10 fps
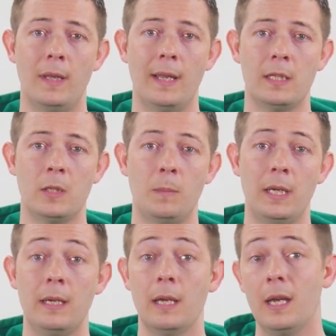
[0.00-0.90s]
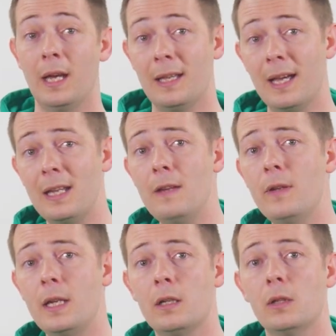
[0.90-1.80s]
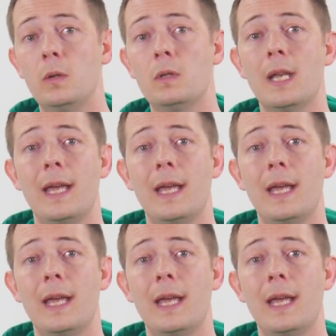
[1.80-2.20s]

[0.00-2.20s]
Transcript: when they speak, and that even includes